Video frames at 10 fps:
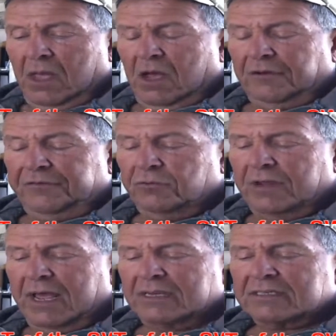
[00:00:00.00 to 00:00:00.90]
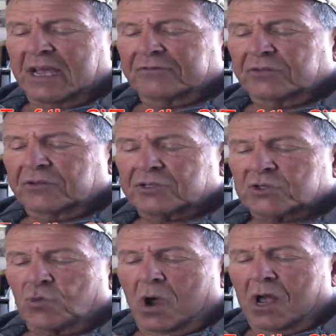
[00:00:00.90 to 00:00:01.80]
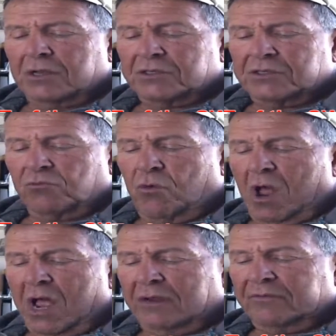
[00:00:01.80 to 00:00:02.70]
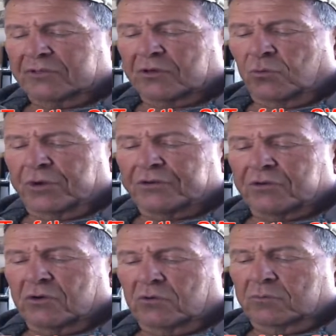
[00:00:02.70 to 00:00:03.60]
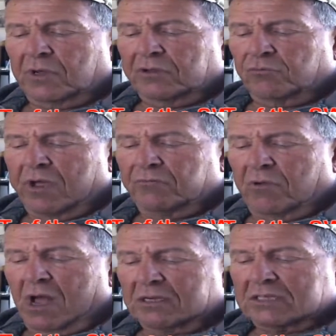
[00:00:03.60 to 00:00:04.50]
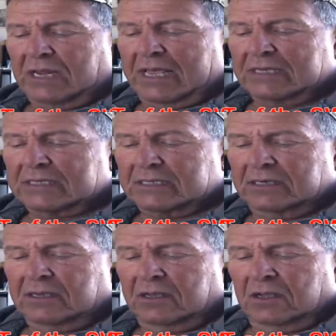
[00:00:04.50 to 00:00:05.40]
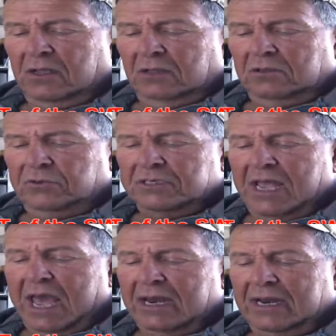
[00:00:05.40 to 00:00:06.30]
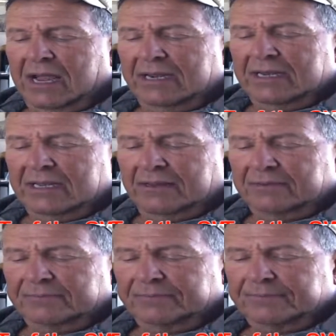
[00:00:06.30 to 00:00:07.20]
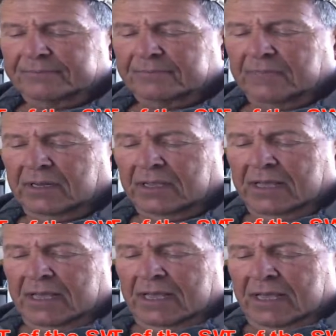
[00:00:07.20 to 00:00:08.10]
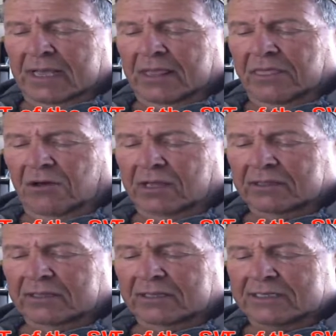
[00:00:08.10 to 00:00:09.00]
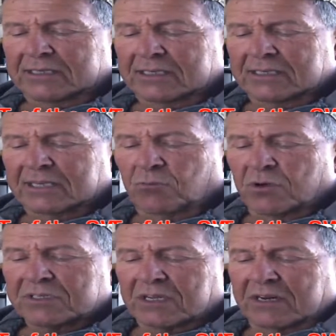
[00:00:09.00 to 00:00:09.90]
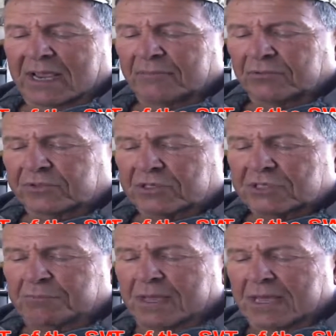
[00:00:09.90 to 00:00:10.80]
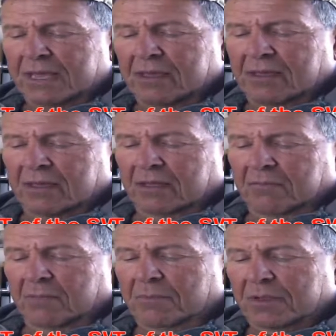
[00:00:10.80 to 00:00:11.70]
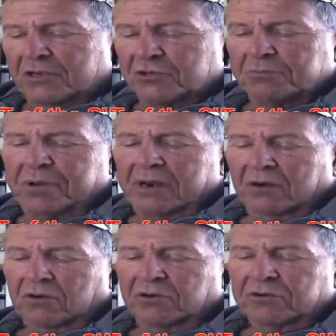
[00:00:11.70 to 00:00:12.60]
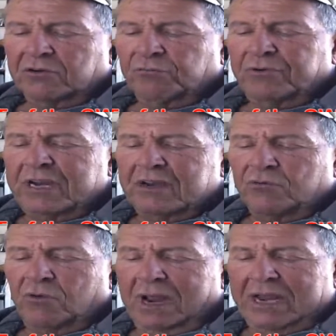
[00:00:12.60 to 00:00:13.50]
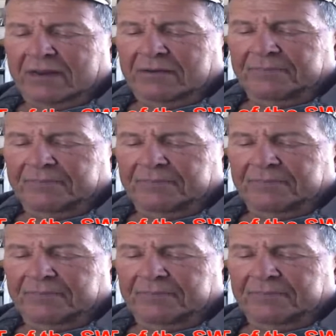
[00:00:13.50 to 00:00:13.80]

A few days after the Swans arrived at their winter home on the Red Rocks Lakes, Lewis had an idea. He thought that since he was unable to speak, maybe he should better learn to read and write.